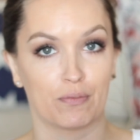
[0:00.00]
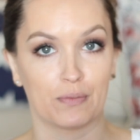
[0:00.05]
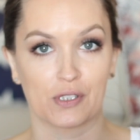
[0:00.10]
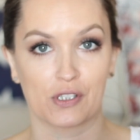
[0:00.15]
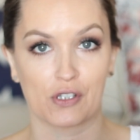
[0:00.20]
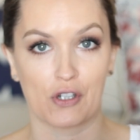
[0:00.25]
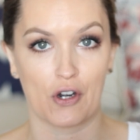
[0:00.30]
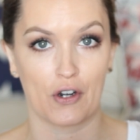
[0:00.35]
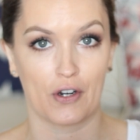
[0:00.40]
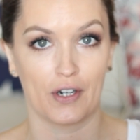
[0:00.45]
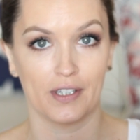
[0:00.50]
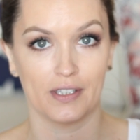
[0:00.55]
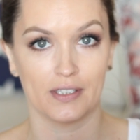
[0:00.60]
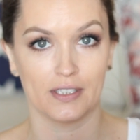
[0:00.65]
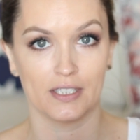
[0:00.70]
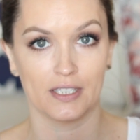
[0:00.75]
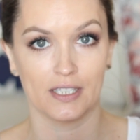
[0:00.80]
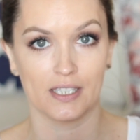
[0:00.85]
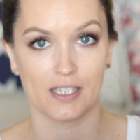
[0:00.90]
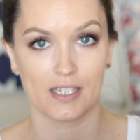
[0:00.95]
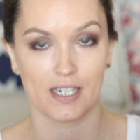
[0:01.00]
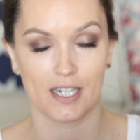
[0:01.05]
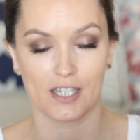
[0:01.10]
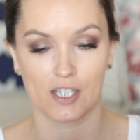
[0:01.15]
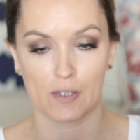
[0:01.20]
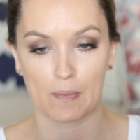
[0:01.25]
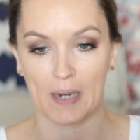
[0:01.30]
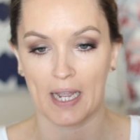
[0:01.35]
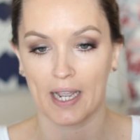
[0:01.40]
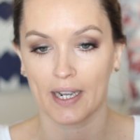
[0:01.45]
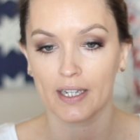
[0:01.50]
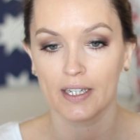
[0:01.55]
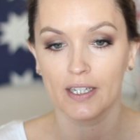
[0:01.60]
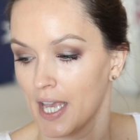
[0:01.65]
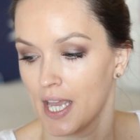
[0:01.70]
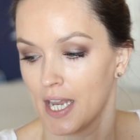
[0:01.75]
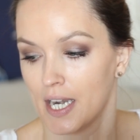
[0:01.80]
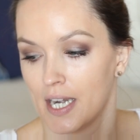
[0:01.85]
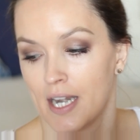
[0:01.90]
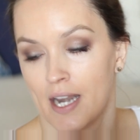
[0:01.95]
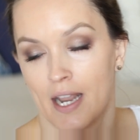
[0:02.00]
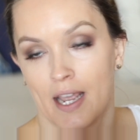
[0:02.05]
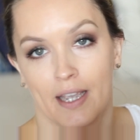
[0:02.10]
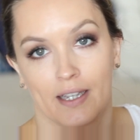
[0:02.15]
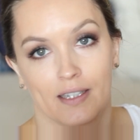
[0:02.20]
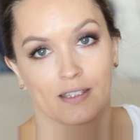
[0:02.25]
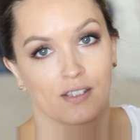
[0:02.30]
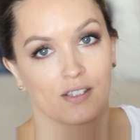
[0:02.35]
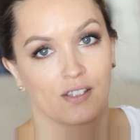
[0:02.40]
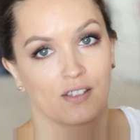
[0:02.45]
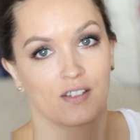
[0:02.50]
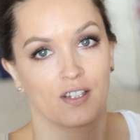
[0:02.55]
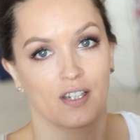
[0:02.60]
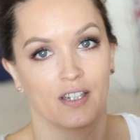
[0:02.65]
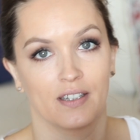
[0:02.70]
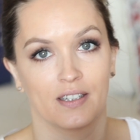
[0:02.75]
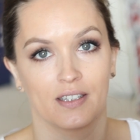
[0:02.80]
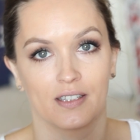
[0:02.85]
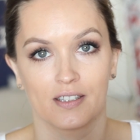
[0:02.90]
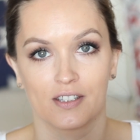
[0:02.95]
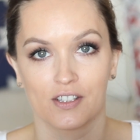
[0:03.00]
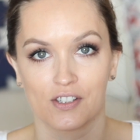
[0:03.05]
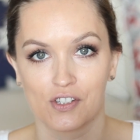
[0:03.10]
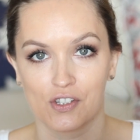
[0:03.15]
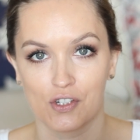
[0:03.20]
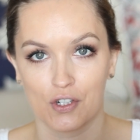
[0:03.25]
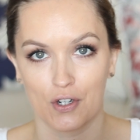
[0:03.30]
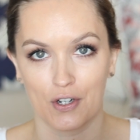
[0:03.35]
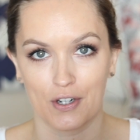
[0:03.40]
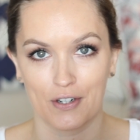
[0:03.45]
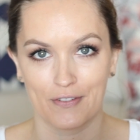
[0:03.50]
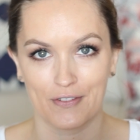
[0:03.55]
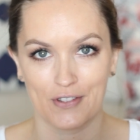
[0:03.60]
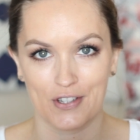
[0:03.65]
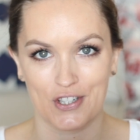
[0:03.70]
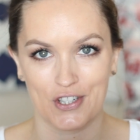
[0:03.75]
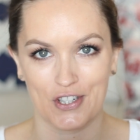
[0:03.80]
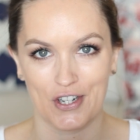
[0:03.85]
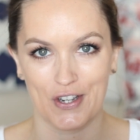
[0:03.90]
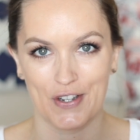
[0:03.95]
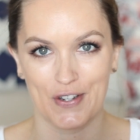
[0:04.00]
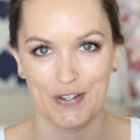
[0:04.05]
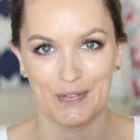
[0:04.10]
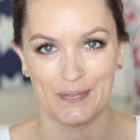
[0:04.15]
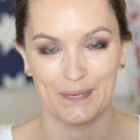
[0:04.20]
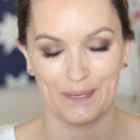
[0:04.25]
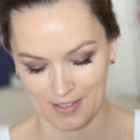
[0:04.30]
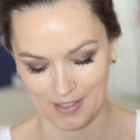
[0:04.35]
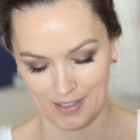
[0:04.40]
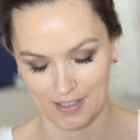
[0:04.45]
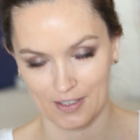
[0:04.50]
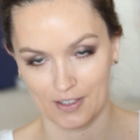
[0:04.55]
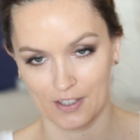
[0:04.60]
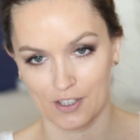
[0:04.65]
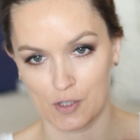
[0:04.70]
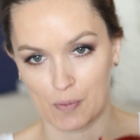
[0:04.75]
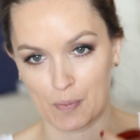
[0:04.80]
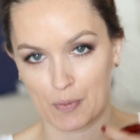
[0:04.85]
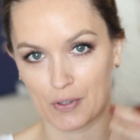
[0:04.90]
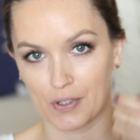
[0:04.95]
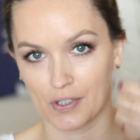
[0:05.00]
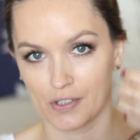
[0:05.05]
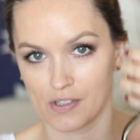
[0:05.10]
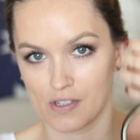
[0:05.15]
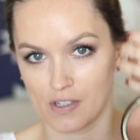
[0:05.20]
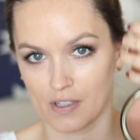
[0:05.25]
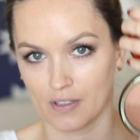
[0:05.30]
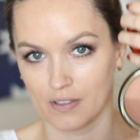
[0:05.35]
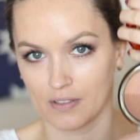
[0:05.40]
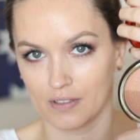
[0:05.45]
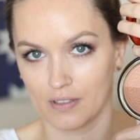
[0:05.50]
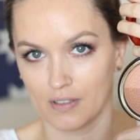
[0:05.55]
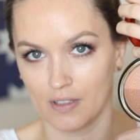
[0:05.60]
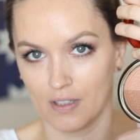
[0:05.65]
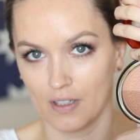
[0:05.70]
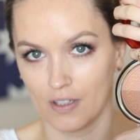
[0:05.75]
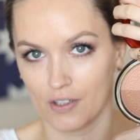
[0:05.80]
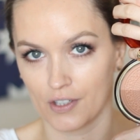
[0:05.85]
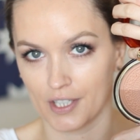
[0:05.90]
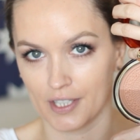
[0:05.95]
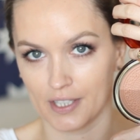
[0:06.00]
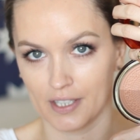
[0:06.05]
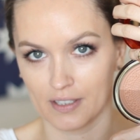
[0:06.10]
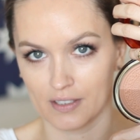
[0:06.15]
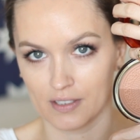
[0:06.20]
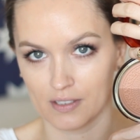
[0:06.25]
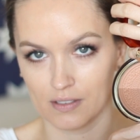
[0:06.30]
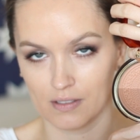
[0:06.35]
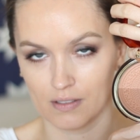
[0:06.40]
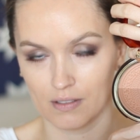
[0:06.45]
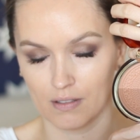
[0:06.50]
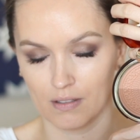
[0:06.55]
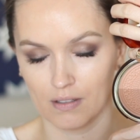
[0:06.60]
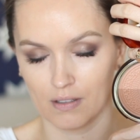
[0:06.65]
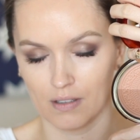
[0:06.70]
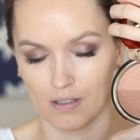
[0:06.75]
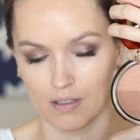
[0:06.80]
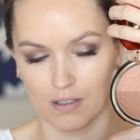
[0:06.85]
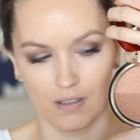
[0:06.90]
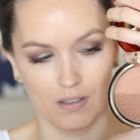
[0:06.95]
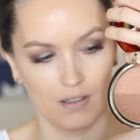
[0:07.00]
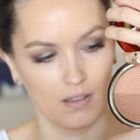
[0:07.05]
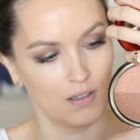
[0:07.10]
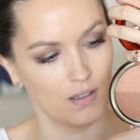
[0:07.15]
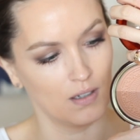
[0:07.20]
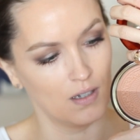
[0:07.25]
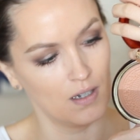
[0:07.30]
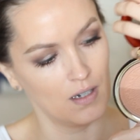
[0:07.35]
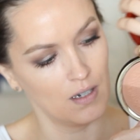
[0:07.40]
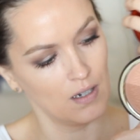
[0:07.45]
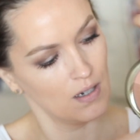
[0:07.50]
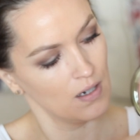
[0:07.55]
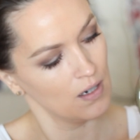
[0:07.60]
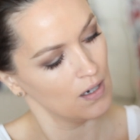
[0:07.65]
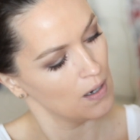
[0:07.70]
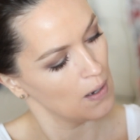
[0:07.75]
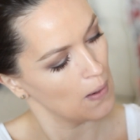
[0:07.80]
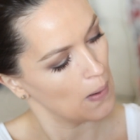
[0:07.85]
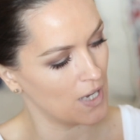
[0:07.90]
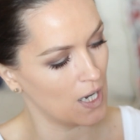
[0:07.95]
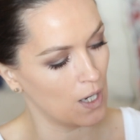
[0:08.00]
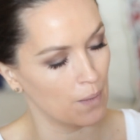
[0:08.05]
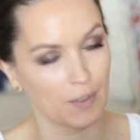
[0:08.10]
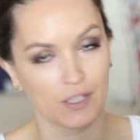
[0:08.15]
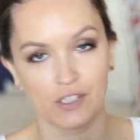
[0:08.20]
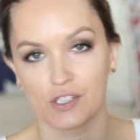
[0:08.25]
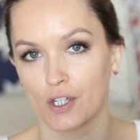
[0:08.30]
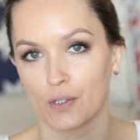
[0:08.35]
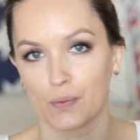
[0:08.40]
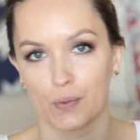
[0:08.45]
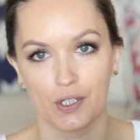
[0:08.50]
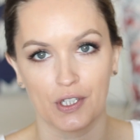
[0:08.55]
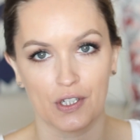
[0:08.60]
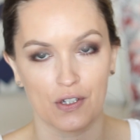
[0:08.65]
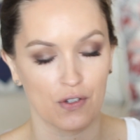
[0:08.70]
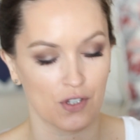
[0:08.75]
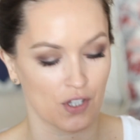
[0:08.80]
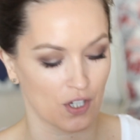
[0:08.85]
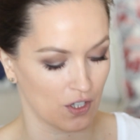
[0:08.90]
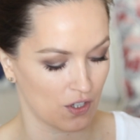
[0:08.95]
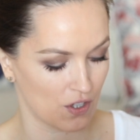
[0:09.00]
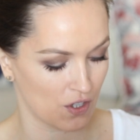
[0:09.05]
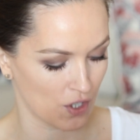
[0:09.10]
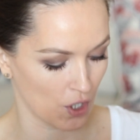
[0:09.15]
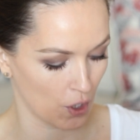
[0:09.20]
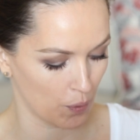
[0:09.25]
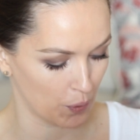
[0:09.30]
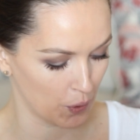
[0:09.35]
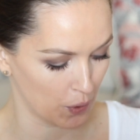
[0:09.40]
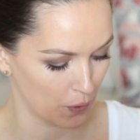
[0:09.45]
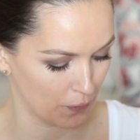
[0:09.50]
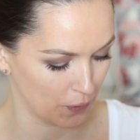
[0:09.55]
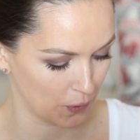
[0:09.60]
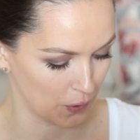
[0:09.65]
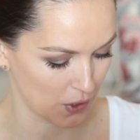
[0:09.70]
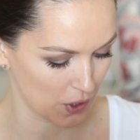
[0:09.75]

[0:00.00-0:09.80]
Mascara in Intense Black. Next, the star of the show, this bronzer. Look at it. Oh, I almost don't want to use it. It's so beautiful.